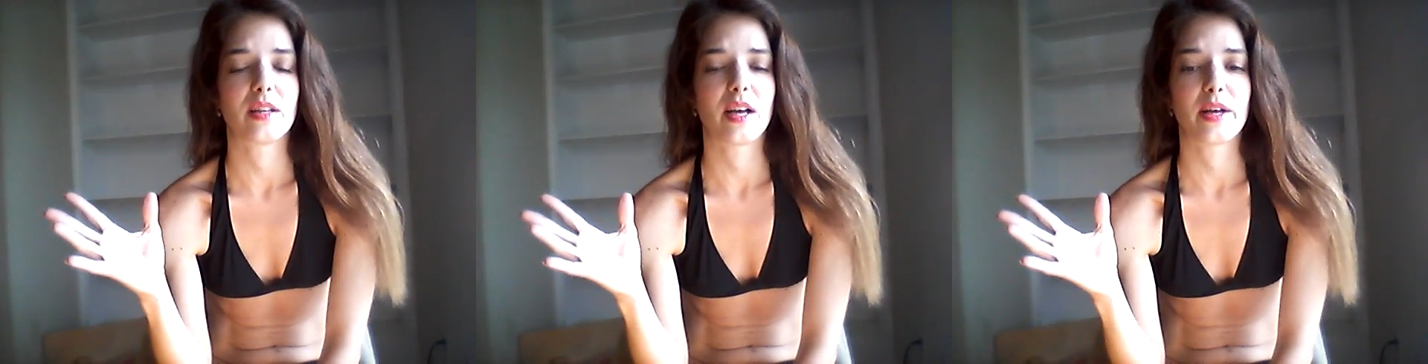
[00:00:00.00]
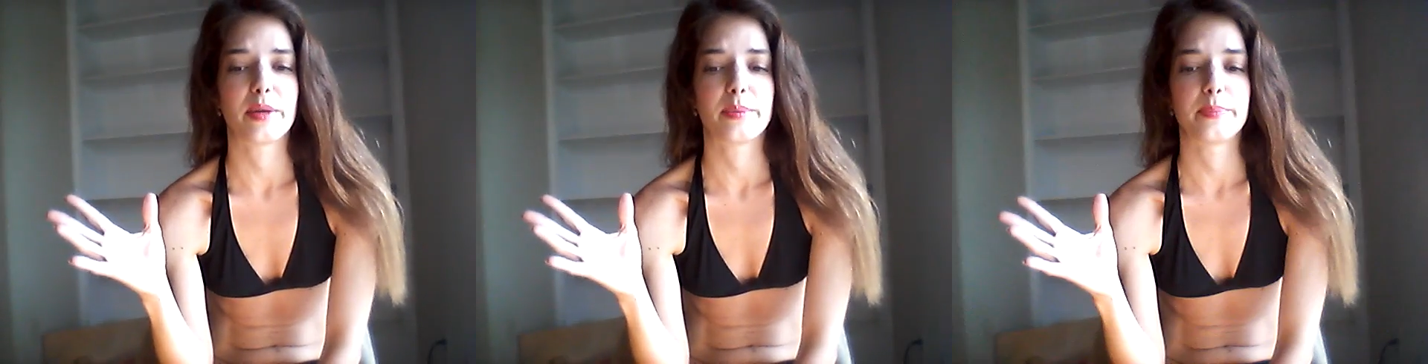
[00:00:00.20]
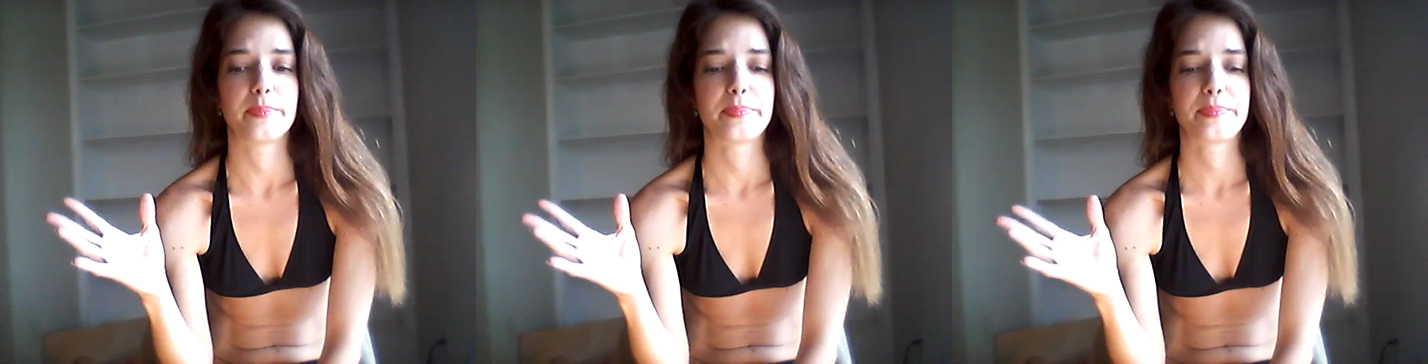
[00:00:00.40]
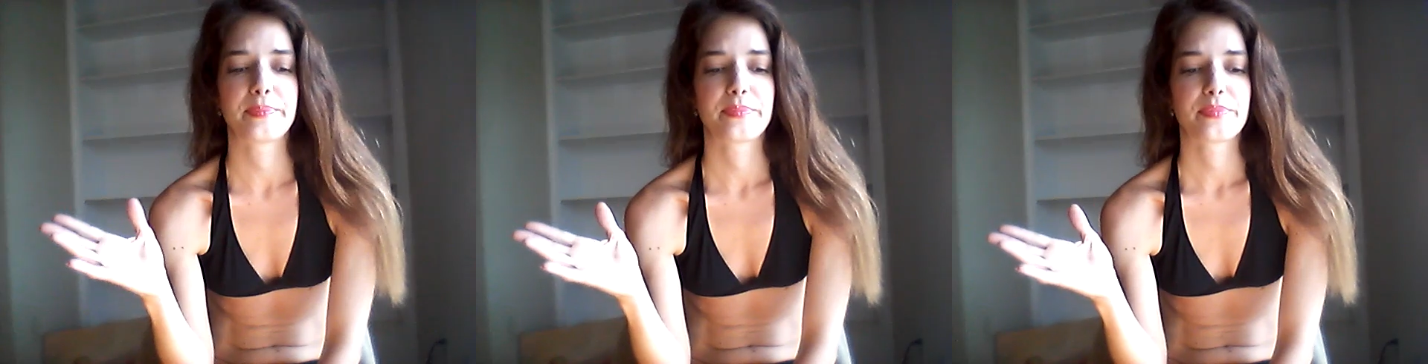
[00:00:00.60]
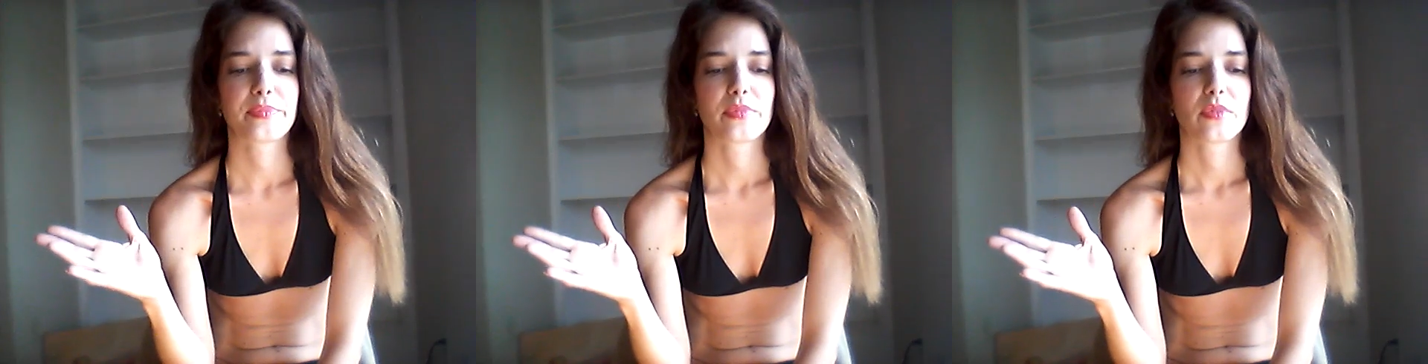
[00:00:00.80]

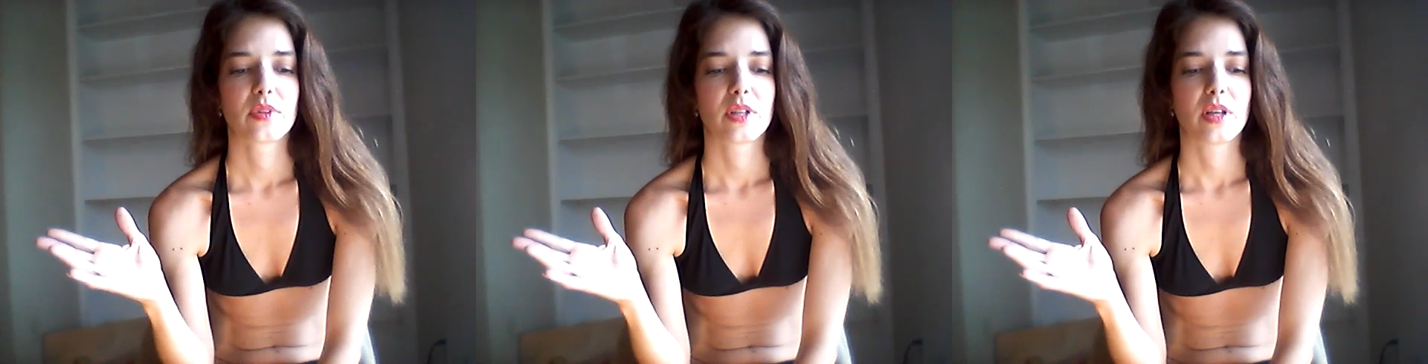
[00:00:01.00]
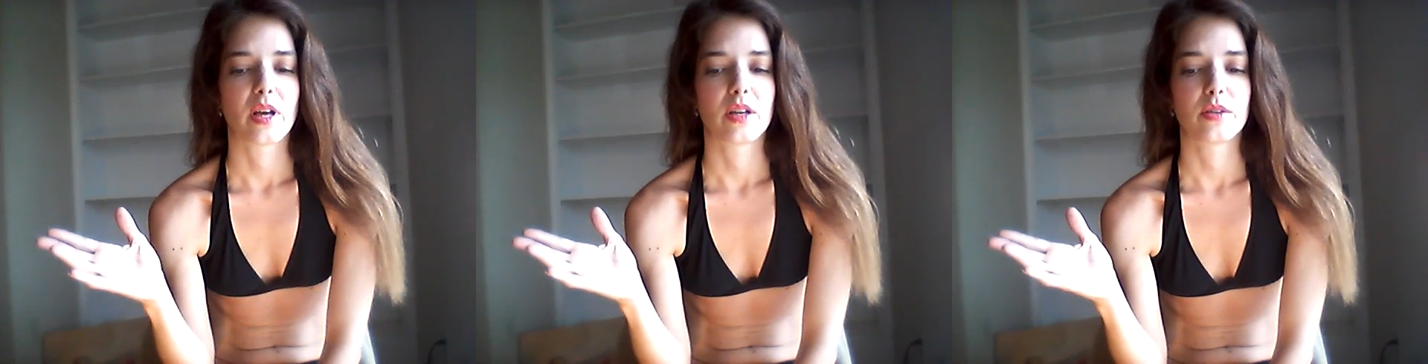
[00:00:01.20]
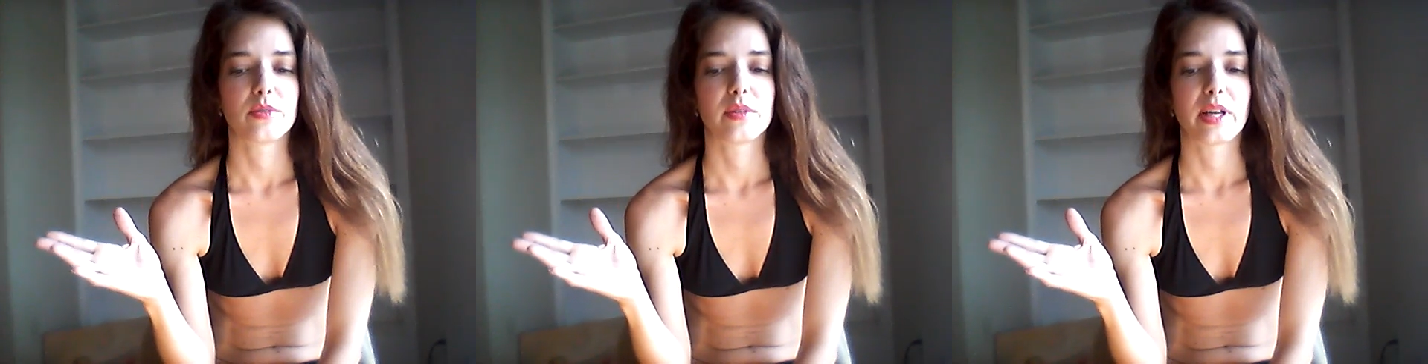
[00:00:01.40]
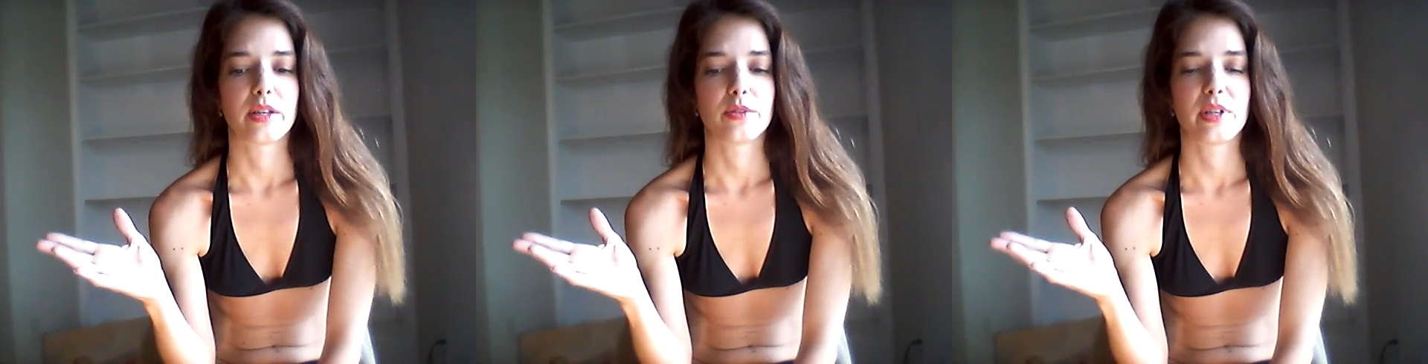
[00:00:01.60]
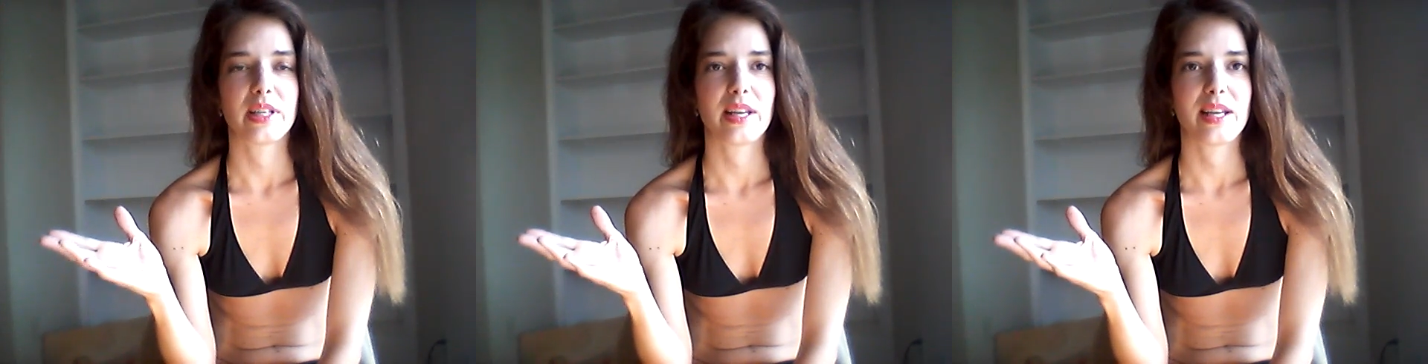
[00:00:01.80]
I
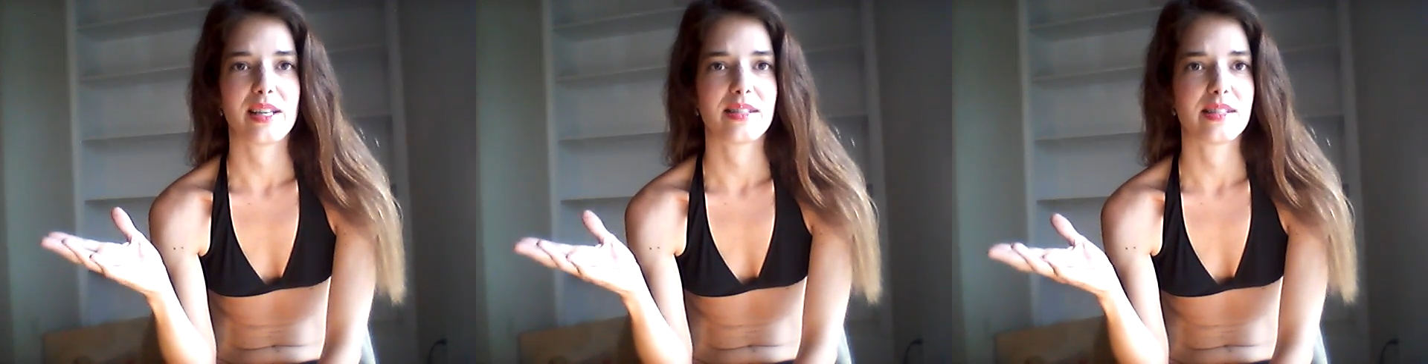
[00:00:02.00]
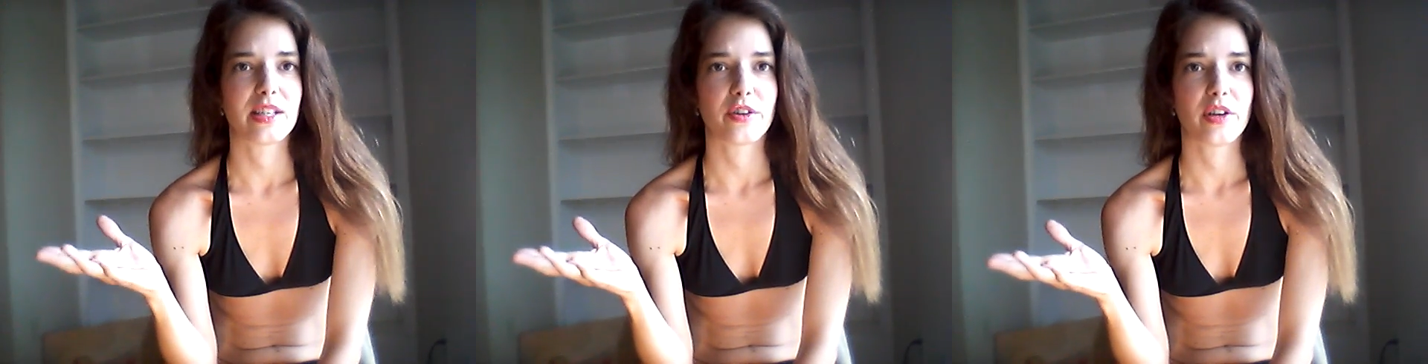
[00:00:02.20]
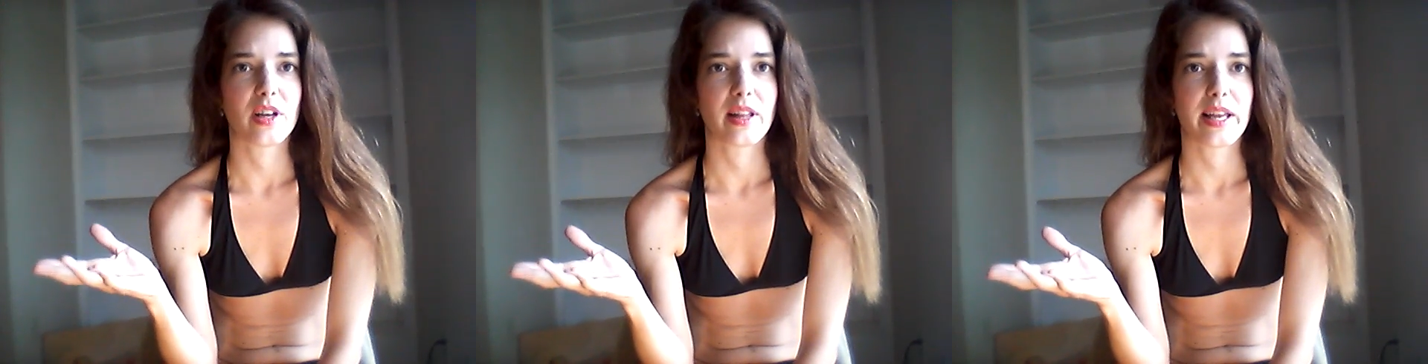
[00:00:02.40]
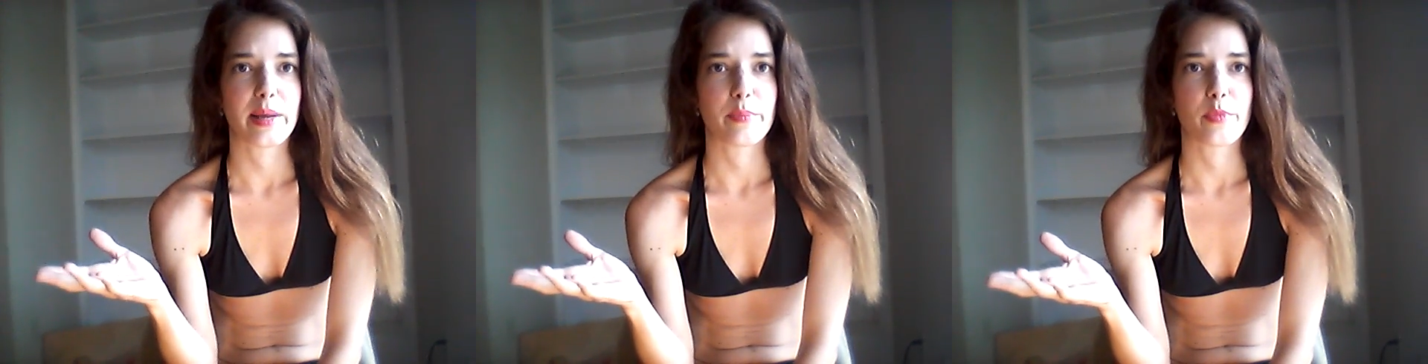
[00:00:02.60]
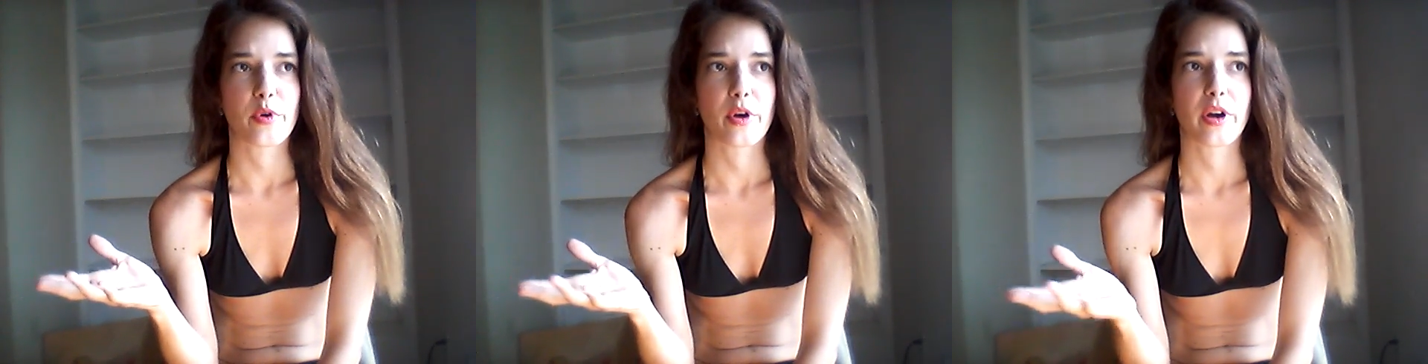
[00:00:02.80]
don't eat cereal
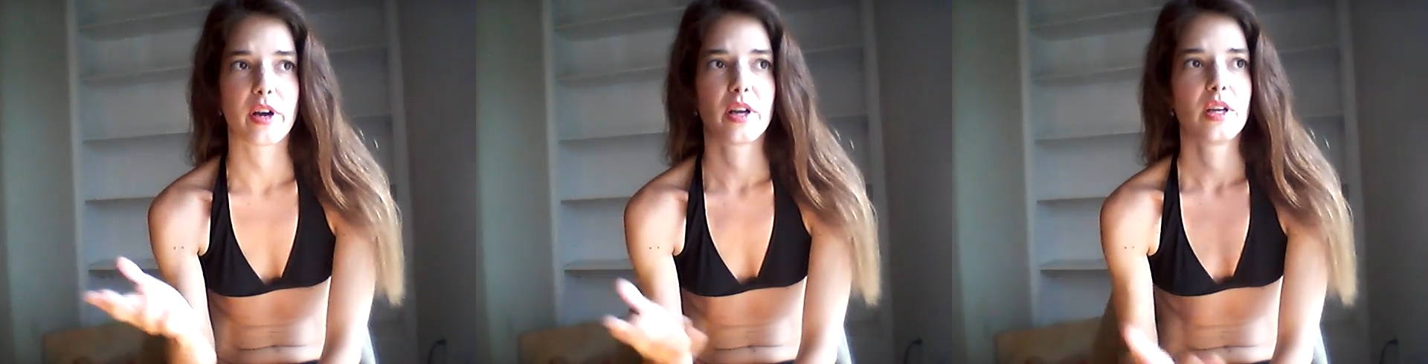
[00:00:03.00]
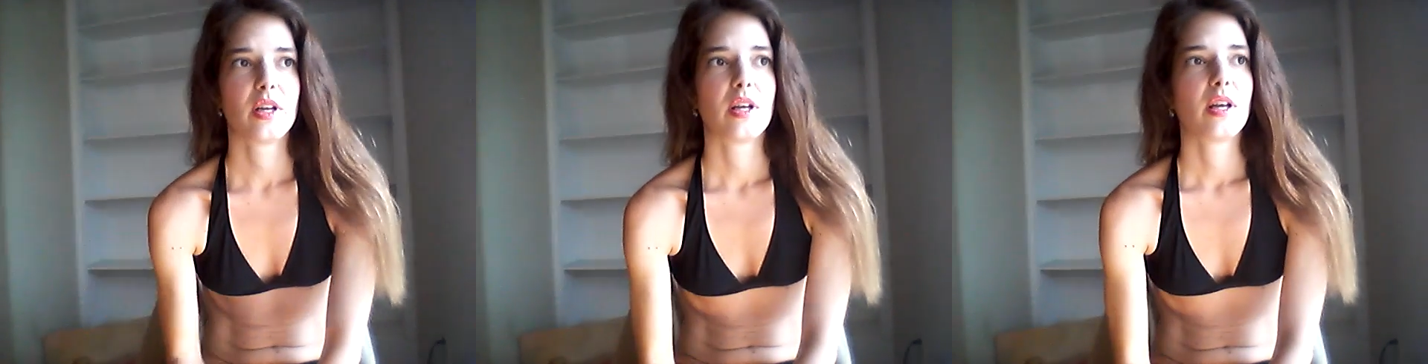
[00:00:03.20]
anymore.